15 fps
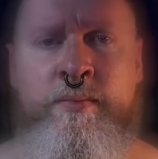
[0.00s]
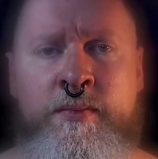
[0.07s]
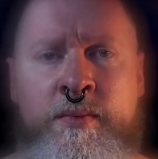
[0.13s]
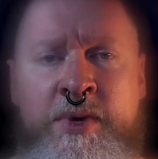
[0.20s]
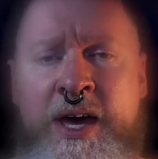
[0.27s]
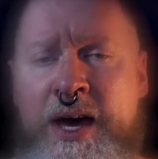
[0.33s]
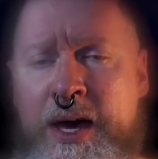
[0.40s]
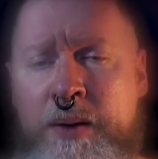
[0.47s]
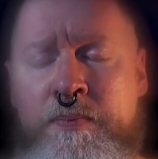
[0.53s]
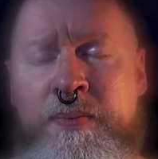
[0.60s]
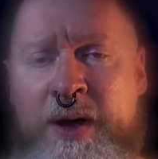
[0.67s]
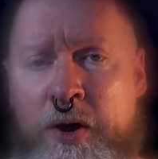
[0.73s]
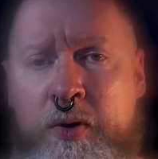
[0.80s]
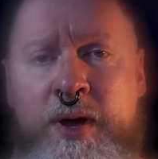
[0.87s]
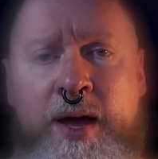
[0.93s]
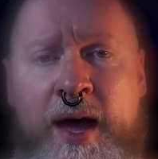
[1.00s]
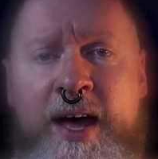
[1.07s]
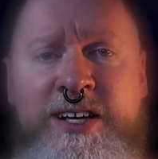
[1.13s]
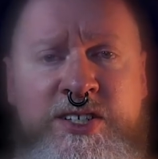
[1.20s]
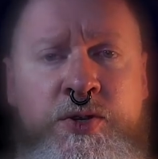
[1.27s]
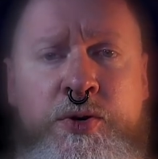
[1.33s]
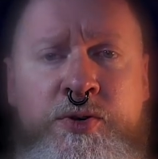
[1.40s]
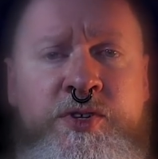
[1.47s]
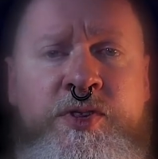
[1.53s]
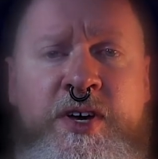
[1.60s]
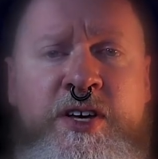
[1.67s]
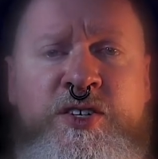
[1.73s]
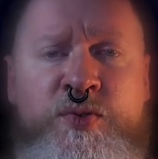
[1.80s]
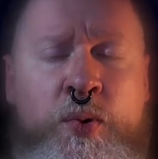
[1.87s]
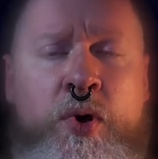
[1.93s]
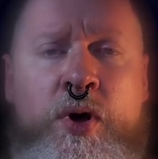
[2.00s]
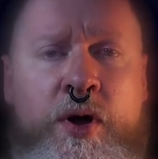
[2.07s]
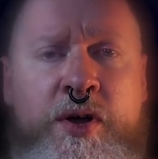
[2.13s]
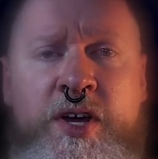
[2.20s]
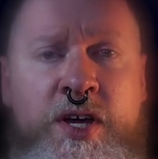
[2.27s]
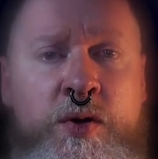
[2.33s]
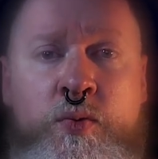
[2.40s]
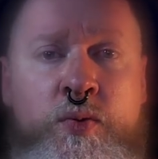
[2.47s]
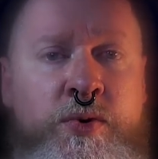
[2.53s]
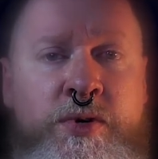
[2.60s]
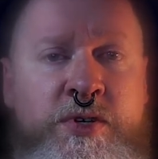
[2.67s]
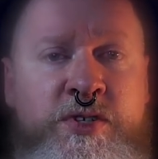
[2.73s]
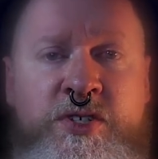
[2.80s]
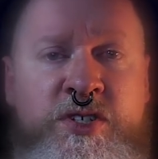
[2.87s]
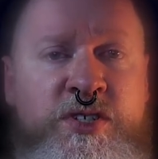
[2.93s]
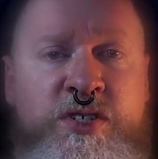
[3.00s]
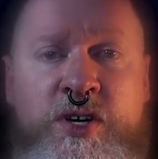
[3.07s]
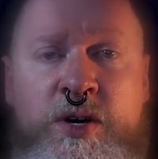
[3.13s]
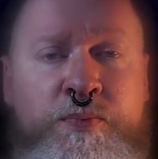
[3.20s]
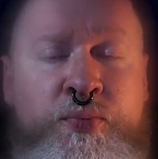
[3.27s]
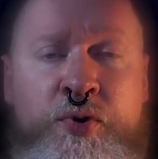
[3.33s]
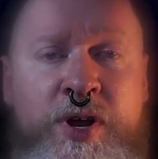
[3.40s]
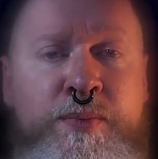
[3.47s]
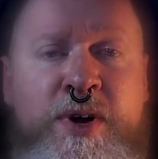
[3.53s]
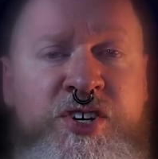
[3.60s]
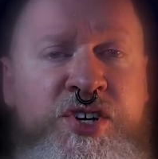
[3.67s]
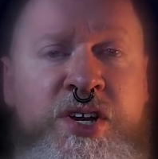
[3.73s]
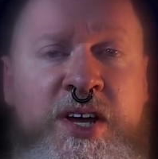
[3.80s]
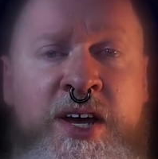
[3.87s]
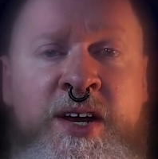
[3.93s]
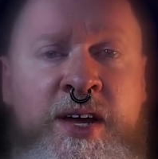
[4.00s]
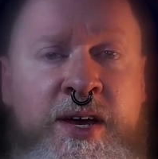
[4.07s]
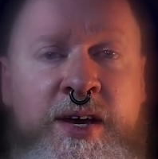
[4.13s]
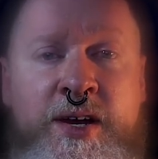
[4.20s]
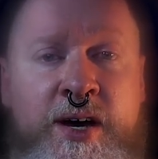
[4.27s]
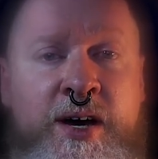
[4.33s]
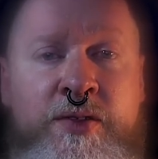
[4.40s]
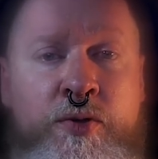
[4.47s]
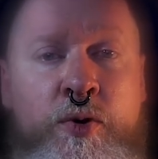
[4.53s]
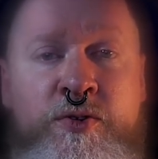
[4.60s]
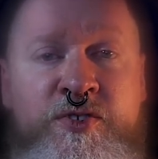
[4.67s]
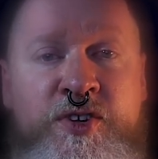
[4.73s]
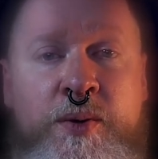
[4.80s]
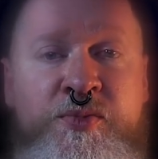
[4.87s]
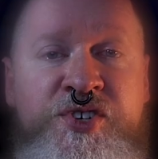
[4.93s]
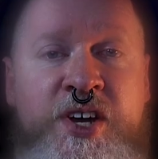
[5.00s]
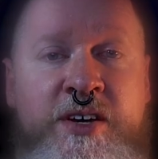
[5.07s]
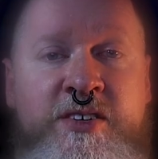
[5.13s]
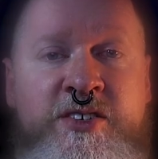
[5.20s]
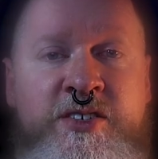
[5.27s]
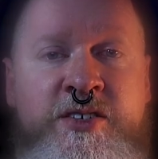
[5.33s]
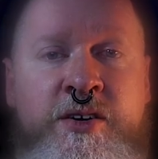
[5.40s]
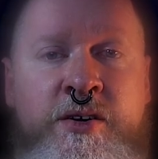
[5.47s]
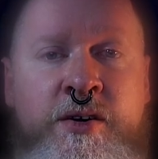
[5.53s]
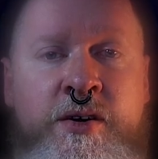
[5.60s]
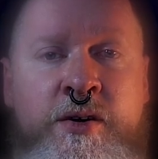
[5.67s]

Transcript: Yeah, Bearing has those things wrong. He was pretty much an idiot on those subjects.